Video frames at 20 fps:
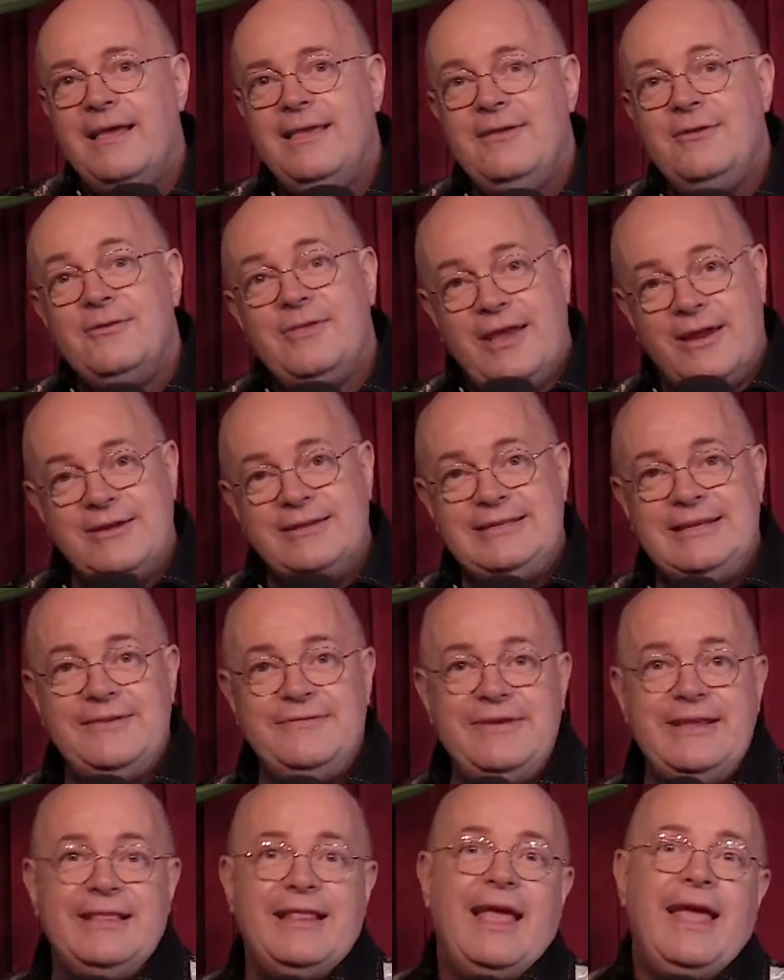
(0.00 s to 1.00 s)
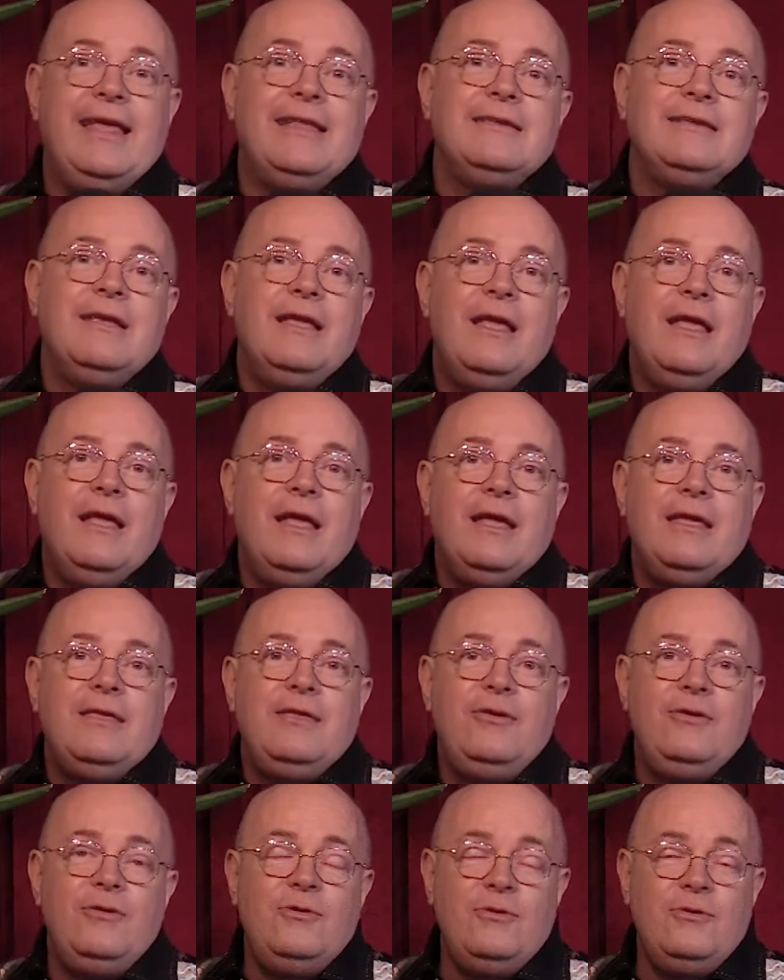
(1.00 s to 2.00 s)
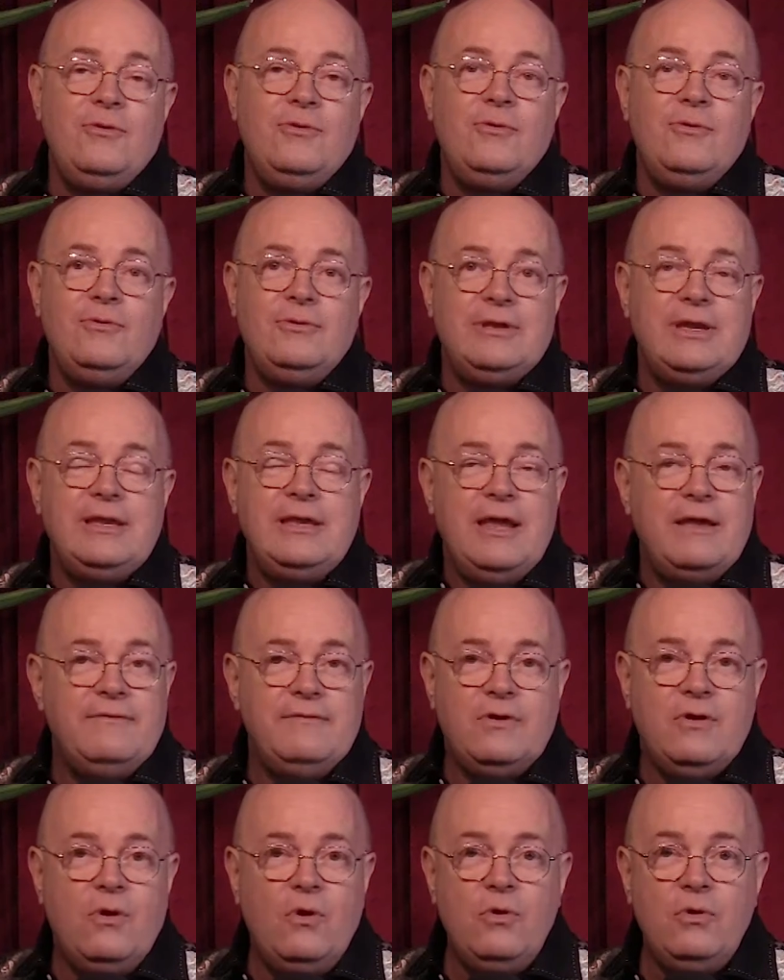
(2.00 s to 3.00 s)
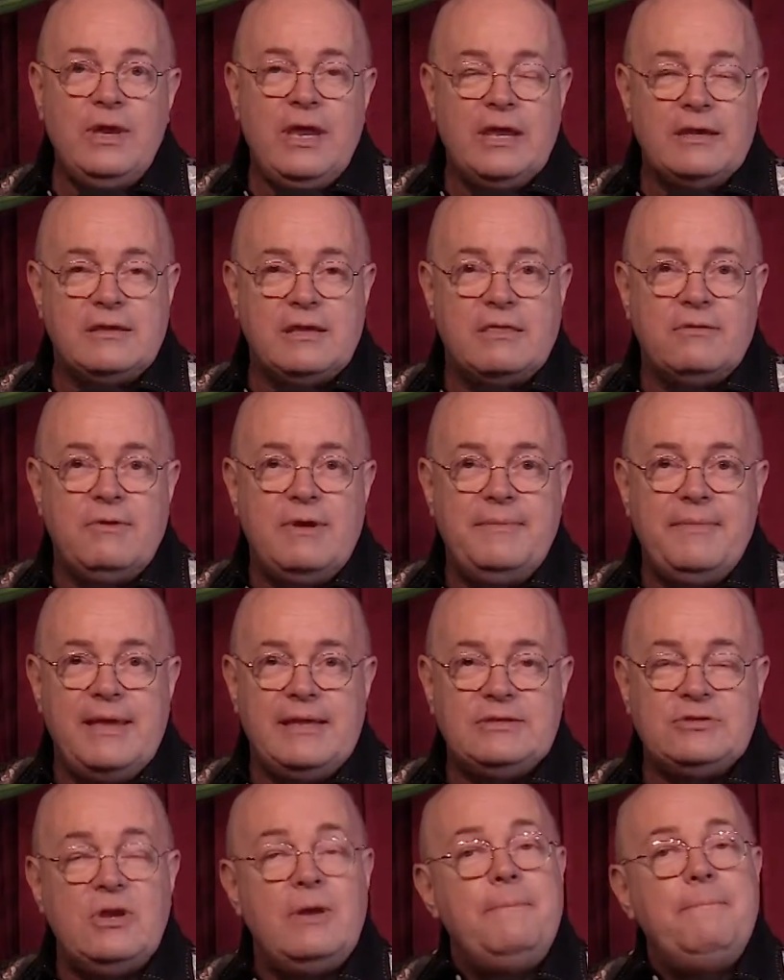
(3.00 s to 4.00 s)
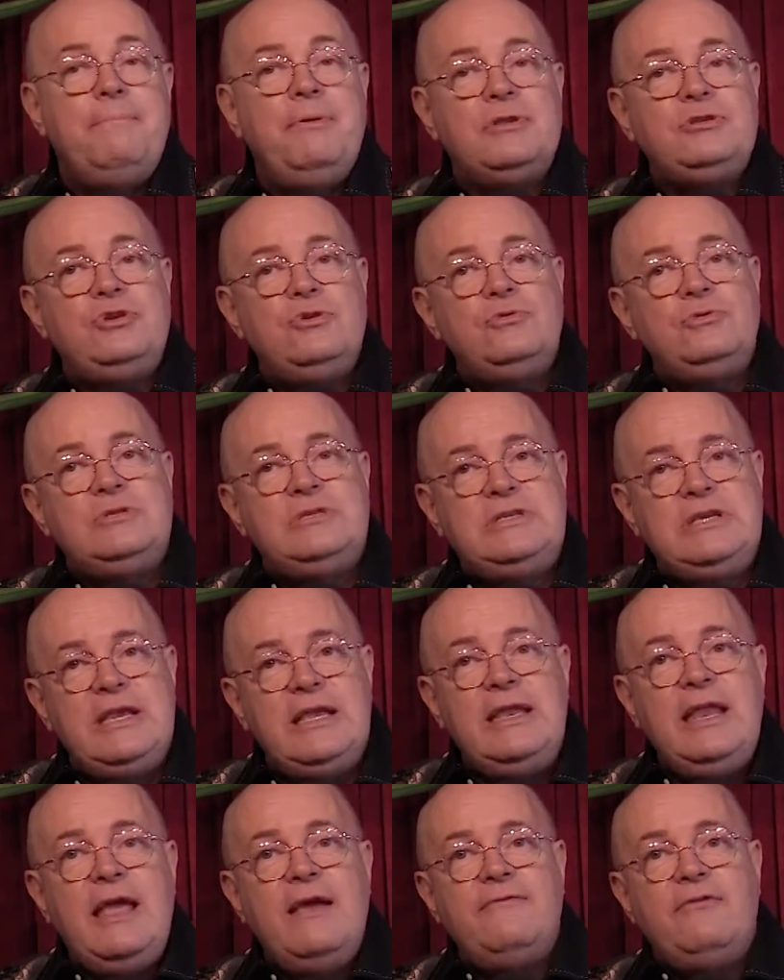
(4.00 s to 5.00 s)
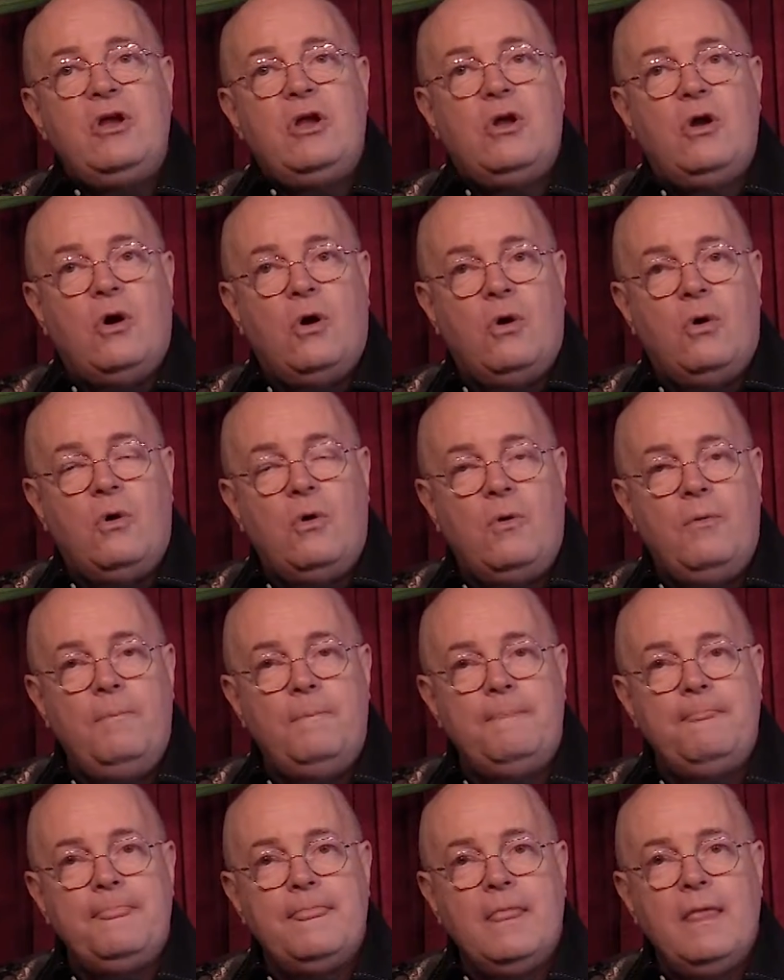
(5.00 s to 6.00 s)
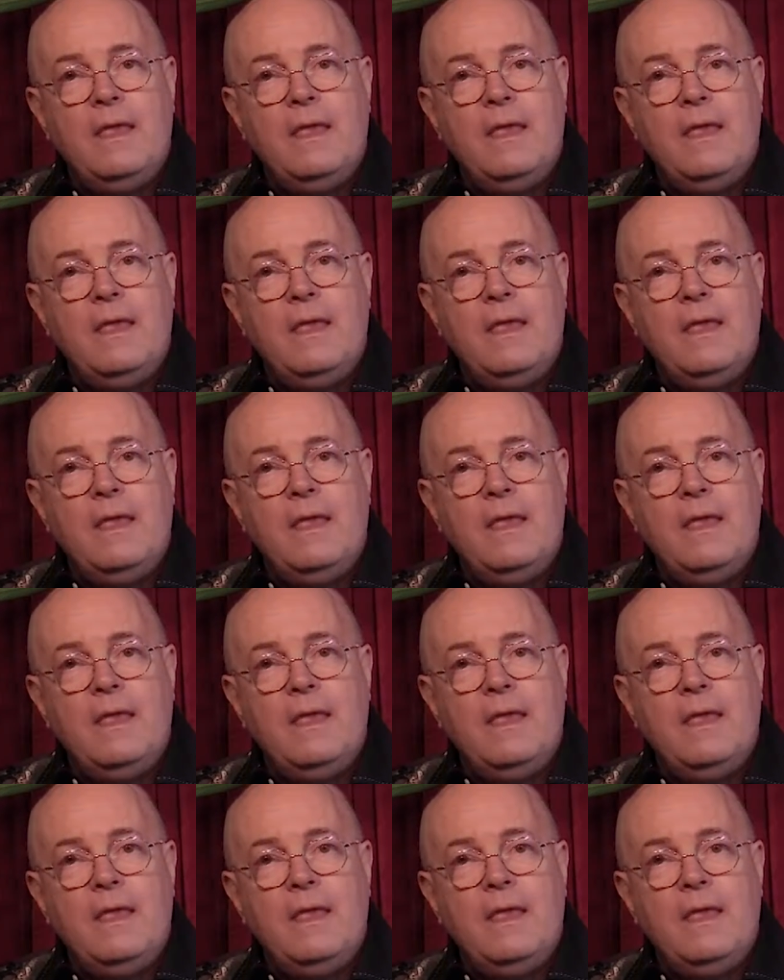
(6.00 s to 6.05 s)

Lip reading: You there, TV land. You didn't have a goal to get to 3 Main Street, but you did have a goal